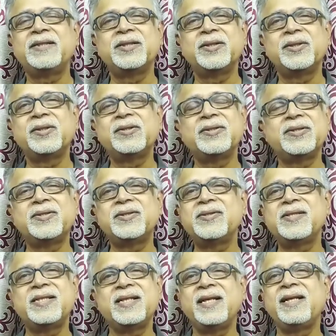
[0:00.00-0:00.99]
chose to
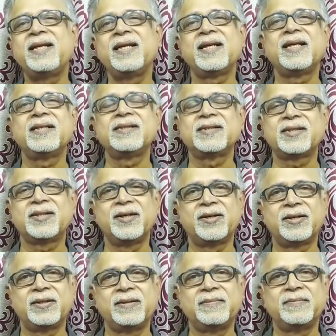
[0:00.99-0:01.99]
sin against
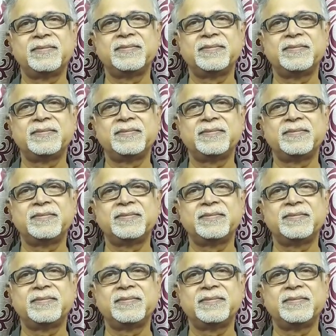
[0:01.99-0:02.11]
God.